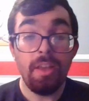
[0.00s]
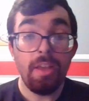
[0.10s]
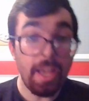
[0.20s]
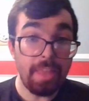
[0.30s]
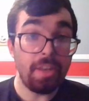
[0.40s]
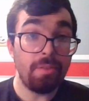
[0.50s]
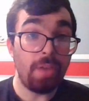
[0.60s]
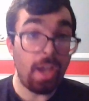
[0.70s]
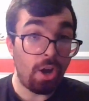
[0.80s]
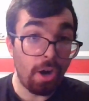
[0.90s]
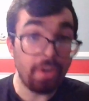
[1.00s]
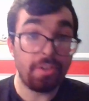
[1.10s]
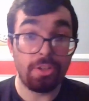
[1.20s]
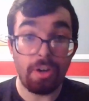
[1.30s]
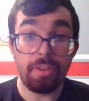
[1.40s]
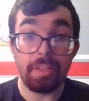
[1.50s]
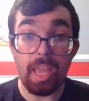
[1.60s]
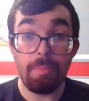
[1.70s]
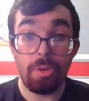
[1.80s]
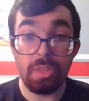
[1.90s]
and then Hart to start the
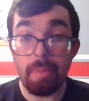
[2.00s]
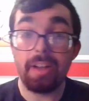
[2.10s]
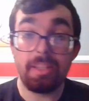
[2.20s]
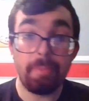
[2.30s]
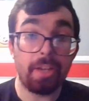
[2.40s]
game on the back-to-back